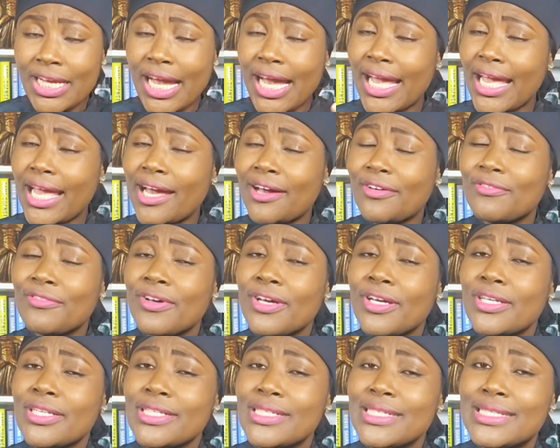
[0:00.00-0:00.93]
I have
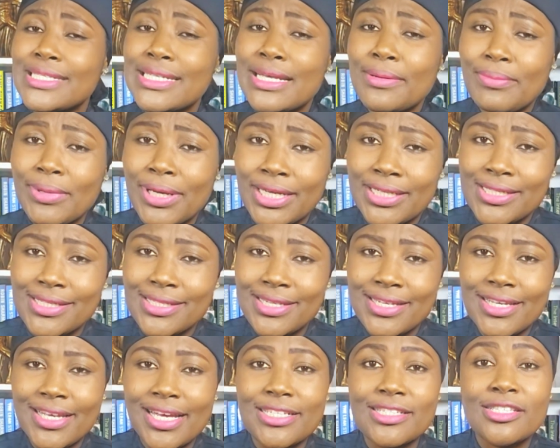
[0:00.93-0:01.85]

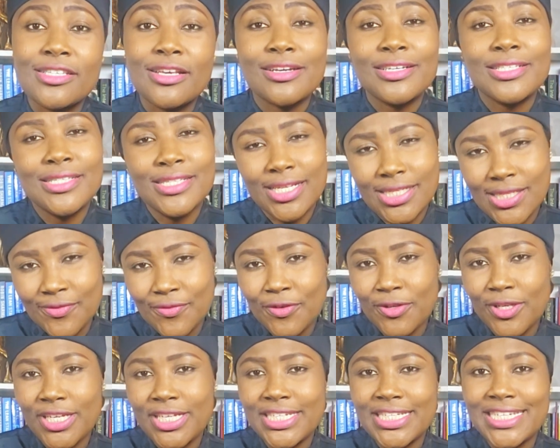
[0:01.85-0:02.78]
seamlessly and
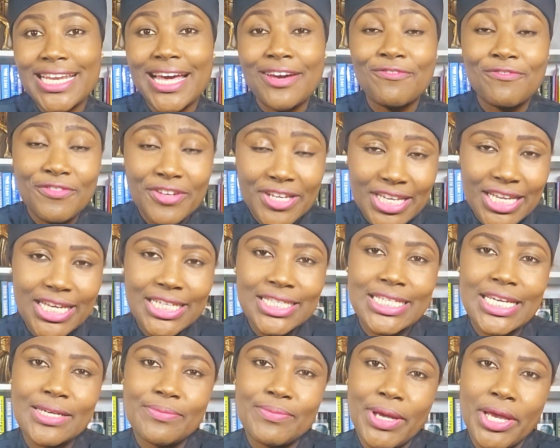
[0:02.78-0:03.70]
successfully
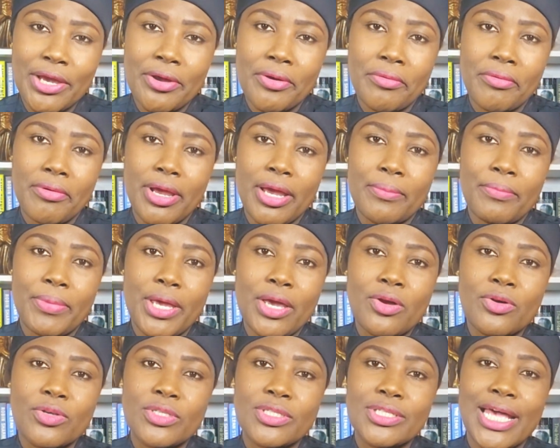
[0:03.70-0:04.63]
navigated my career
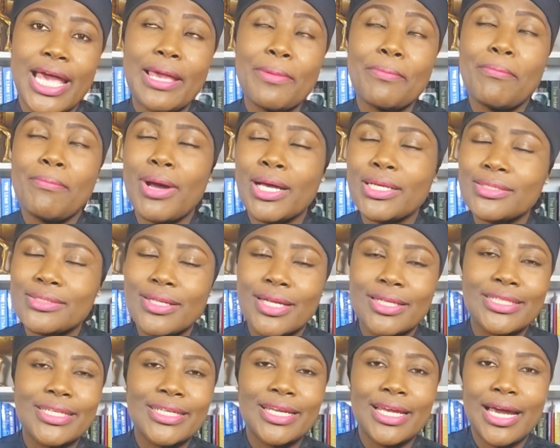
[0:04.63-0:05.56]
because I
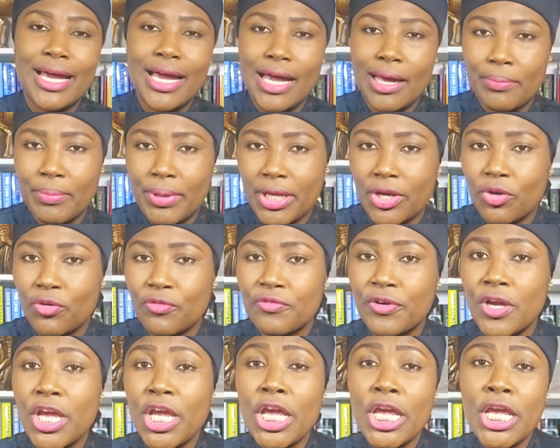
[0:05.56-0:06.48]
mastered the habit
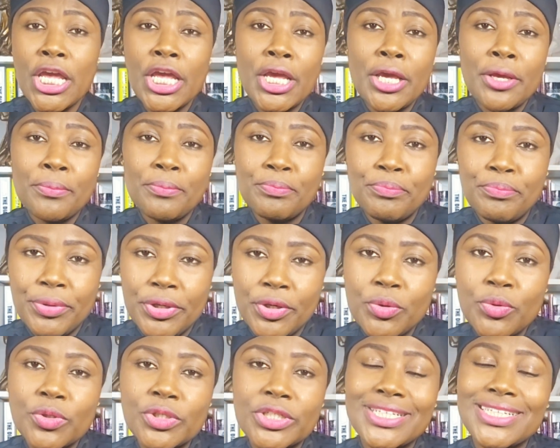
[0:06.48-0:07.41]
of
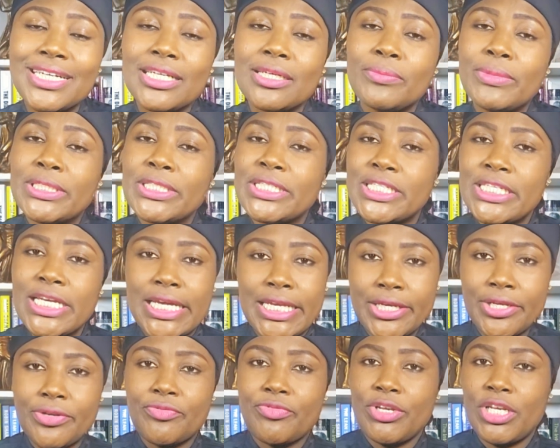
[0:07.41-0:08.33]
building and
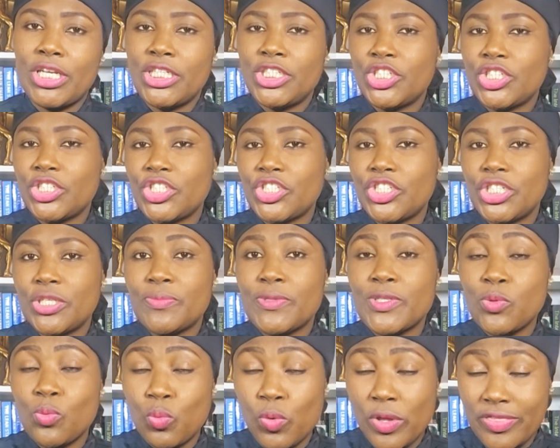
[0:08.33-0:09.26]
maintaining
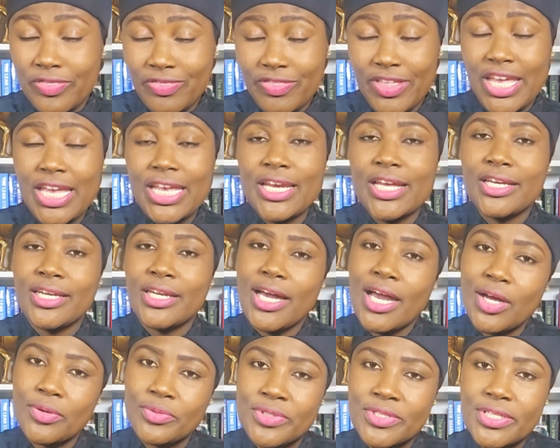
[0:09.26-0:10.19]
relationships within and
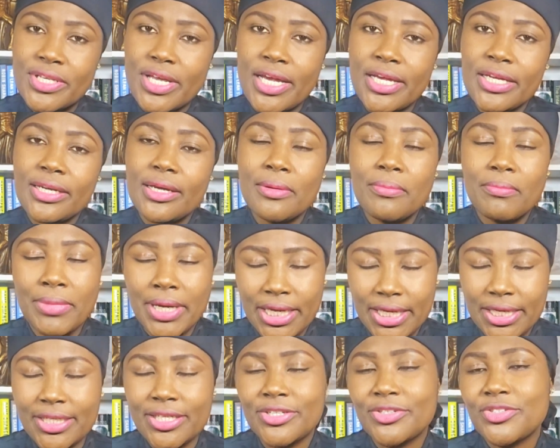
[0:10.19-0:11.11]
outside
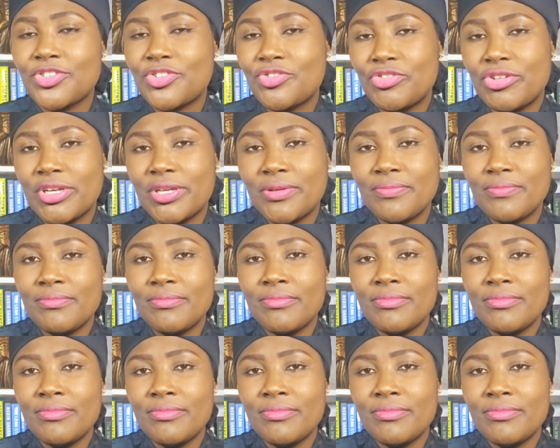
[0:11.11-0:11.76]
my industry.